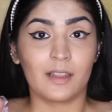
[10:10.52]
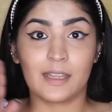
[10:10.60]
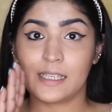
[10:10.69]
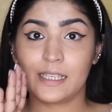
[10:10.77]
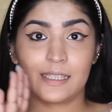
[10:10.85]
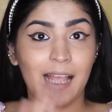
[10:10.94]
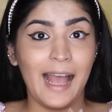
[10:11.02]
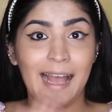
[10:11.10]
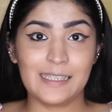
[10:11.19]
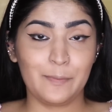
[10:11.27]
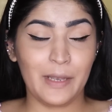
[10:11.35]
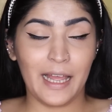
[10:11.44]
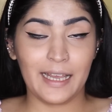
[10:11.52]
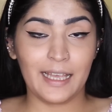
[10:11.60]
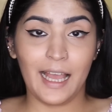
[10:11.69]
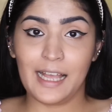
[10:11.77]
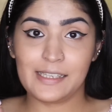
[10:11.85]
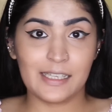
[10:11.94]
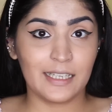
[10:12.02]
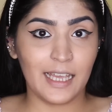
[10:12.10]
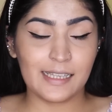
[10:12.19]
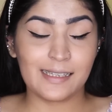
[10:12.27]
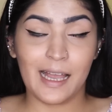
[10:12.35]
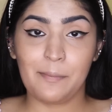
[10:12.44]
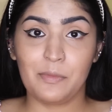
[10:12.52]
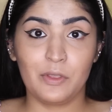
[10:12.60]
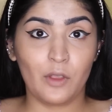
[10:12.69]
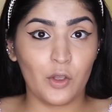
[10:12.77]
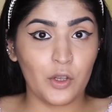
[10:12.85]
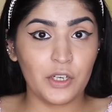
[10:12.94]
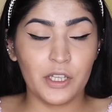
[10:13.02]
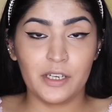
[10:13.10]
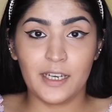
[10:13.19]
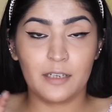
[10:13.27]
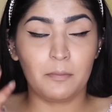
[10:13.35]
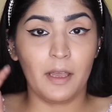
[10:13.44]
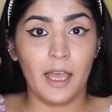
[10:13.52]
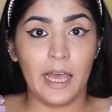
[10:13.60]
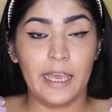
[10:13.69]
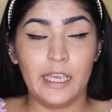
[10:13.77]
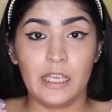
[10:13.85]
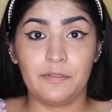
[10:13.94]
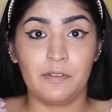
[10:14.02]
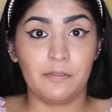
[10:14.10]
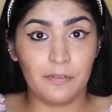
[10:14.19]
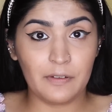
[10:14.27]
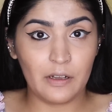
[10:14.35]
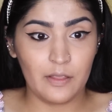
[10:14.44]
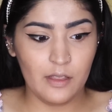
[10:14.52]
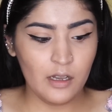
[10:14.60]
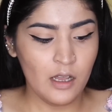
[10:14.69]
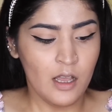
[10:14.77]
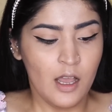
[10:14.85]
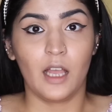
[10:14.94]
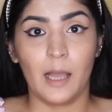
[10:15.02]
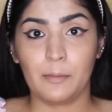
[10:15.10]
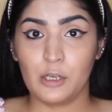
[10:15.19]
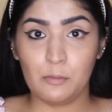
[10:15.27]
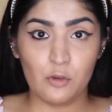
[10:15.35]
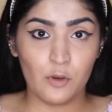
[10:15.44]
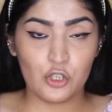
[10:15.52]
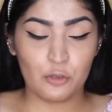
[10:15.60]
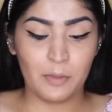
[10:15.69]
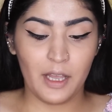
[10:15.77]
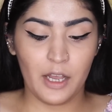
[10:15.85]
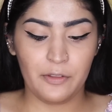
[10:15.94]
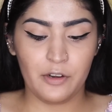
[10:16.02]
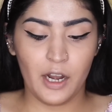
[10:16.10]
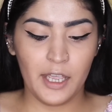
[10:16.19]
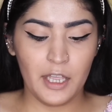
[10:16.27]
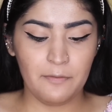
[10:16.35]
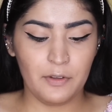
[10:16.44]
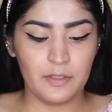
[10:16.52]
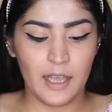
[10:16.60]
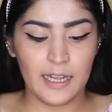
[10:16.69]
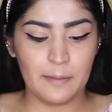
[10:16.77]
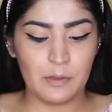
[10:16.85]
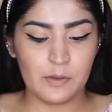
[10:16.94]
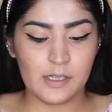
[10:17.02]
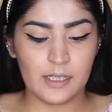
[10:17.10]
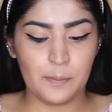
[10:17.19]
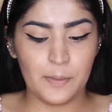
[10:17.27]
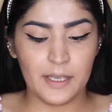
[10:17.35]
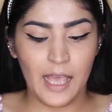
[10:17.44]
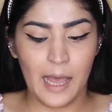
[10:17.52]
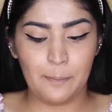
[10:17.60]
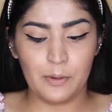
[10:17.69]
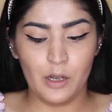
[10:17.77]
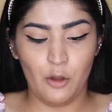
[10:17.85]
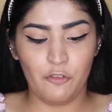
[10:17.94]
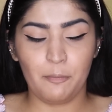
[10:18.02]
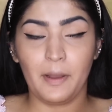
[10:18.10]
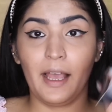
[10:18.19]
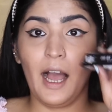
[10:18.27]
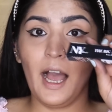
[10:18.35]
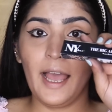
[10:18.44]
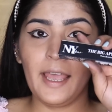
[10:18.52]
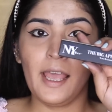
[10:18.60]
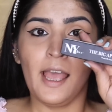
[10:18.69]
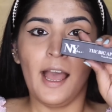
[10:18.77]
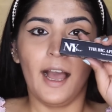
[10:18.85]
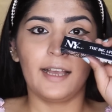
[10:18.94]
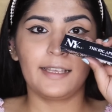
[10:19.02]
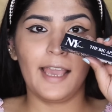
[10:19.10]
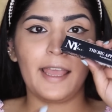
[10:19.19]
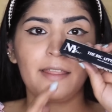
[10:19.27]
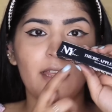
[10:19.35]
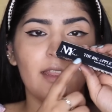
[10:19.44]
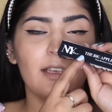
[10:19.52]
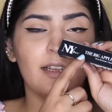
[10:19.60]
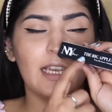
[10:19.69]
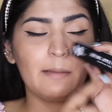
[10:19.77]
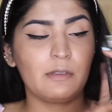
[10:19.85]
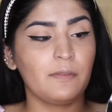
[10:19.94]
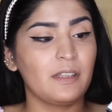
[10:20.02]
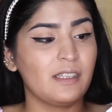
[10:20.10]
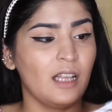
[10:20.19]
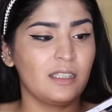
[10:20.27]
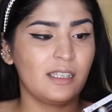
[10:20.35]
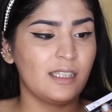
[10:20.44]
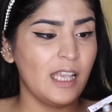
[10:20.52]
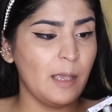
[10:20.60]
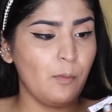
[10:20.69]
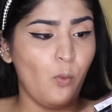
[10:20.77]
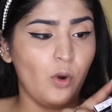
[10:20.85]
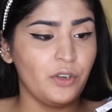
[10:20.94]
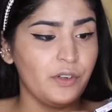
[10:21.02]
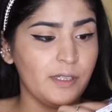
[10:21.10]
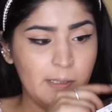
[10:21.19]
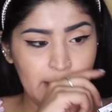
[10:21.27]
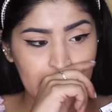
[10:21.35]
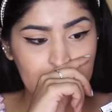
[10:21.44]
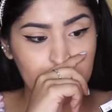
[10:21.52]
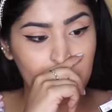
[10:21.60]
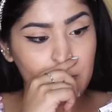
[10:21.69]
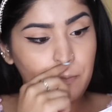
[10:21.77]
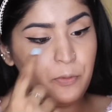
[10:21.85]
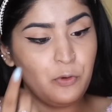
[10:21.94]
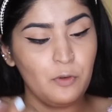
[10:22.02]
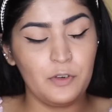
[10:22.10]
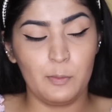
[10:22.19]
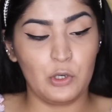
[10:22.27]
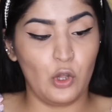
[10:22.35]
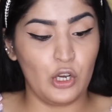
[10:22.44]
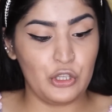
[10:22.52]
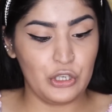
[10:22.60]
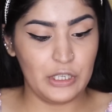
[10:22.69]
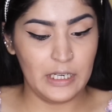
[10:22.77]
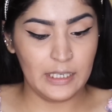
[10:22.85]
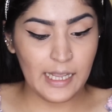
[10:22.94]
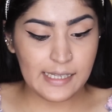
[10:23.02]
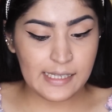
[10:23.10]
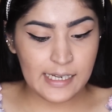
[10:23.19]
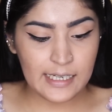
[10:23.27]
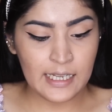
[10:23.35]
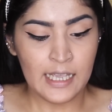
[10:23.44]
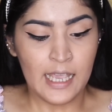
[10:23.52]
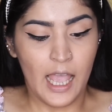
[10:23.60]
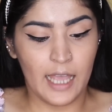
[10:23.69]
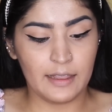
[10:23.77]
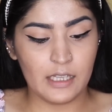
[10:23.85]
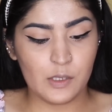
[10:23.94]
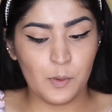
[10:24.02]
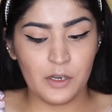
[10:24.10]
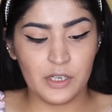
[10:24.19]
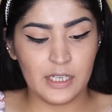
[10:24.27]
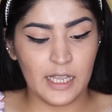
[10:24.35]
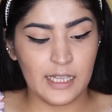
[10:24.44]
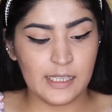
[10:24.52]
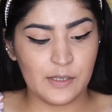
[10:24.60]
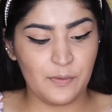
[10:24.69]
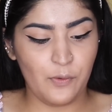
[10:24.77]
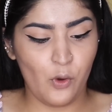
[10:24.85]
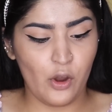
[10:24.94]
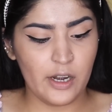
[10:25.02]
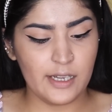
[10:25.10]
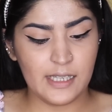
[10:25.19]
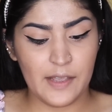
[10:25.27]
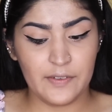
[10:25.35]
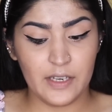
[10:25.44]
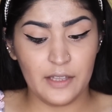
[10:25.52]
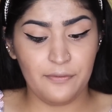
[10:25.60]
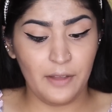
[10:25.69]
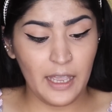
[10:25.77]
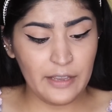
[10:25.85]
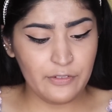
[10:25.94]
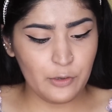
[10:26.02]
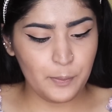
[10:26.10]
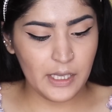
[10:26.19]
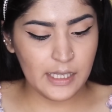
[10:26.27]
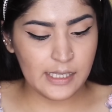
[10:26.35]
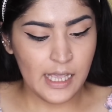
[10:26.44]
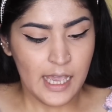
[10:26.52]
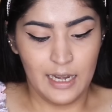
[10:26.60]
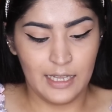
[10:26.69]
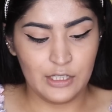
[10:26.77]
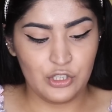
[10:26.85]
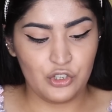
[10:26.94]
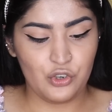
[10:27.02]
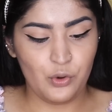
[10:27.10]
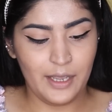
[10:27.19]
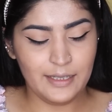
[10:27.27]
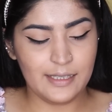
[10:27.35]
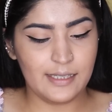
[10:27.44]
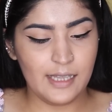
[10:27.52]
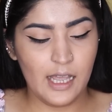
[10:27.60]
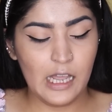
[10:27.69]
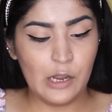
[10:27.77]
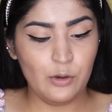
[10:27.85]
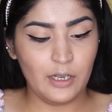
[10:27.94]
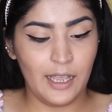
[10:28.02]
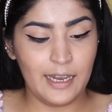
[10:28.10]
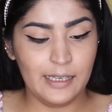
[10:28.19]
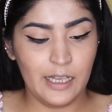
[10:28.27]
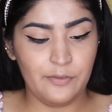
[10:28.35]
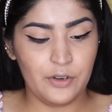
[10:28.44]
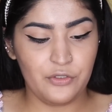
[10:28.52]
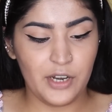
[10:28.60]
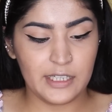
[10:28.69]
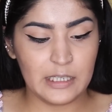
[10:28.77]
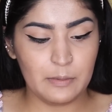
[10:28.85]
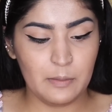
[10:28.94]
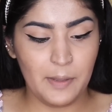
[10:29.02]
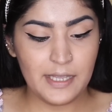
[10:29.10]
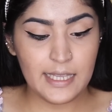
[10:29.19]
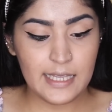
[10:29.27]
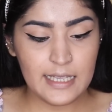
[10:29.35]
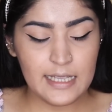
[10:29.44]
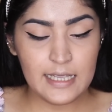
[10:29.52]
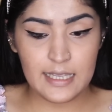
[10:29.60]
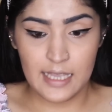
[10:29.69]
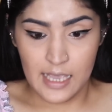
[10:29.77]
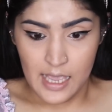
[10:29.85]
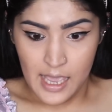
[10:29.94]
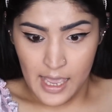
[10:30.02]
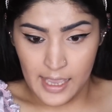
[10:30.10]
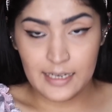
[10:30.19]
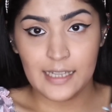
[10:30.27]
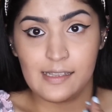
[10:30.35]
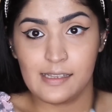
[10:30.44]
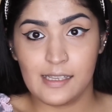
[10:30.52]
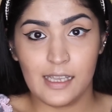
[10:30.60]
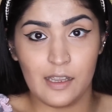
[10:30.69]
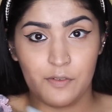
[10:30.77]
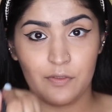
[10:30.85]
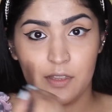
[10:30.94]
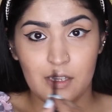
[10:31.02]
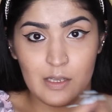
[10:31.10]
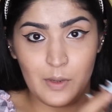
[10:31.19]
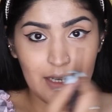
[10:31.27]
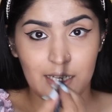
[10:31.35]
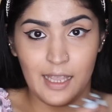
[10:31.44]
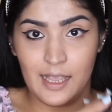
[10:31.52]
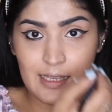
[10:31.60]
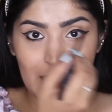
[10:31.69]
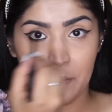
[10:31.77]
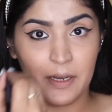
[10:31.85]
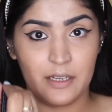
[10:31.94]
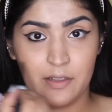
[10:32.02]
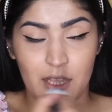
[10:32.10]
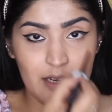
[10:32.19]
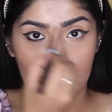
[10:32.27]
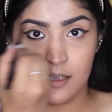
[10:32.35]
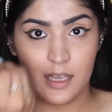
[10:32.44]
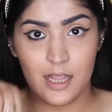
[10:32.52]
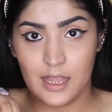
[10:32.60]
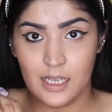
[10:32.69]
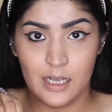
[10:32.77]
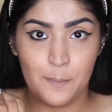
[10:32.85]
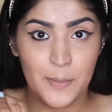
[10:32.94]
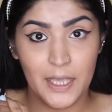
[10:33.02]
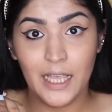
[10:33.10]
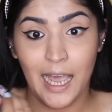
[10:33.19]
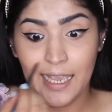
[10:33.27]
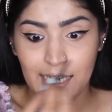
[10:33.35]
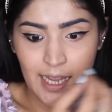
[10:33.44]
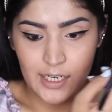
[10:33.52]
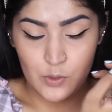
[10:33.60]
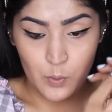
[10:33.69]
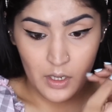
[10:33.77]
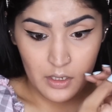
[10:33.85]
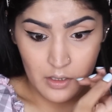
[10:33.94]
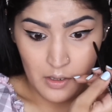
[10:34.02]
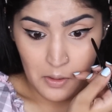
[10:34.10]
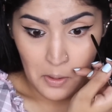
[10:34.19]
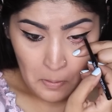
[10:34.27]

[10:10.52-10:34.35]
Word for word: This is as black as it gets. I'm not gonna irritate my eye even further. I'm gonna move on to my other eye, and for that I'm using the Big Apple of My Eye. Again, the claims of this are the same: water resistant, smudge proof, dermatologically tested, and this one retails for 75 rupees. Let's try this out. I love retractable pencils, and let's see if this one is better than the Big Island one.